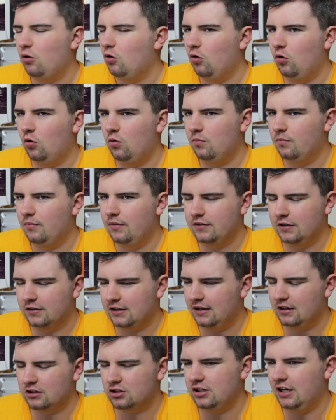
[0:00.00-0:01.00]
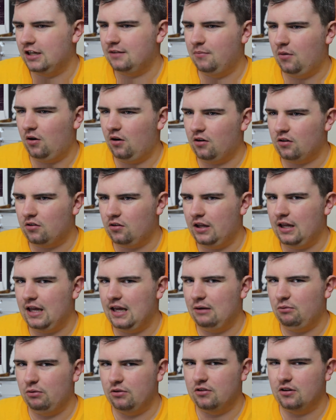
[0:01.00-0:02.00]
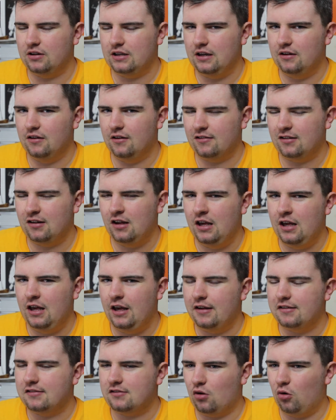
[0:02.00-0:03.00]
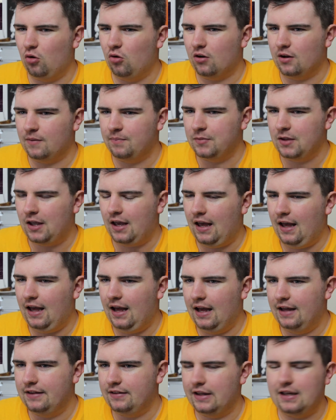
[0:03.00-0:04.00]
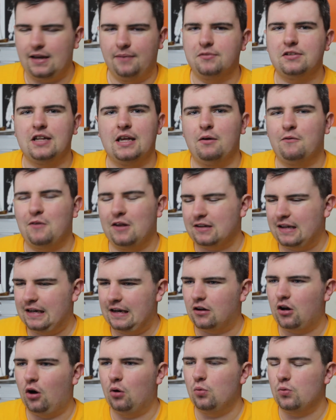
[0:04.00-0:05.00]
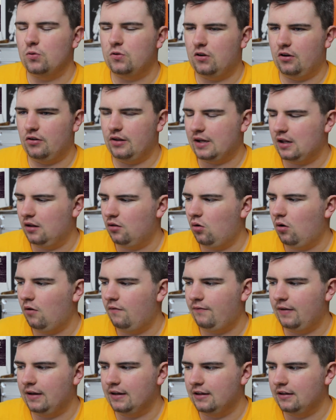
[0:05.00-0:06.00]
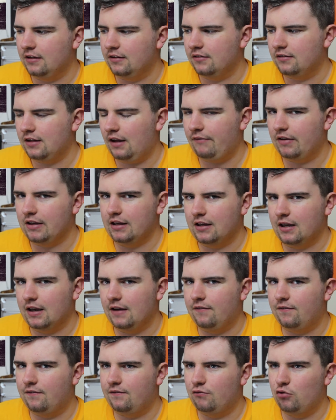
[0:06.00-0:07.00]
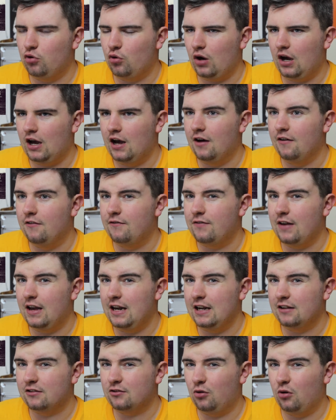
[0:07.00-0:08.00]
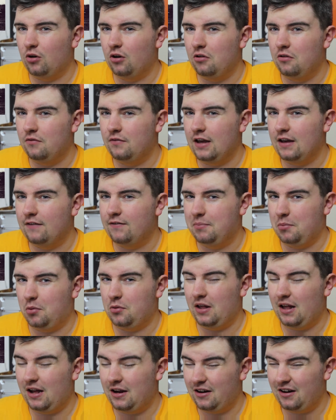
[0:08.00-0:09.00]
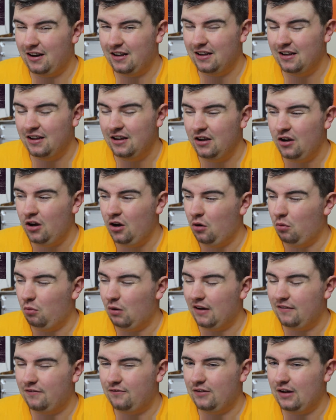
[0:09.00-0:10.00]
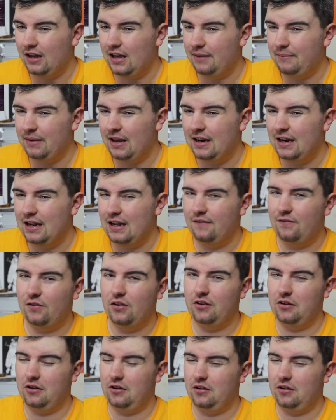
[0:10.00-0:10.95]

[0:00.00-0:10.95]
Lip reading: home. It's just kind of trademark Wonder Years song. And like I'm saying, with this kind of culture, like a lot of things, I think if you have any sort of familiarity with any of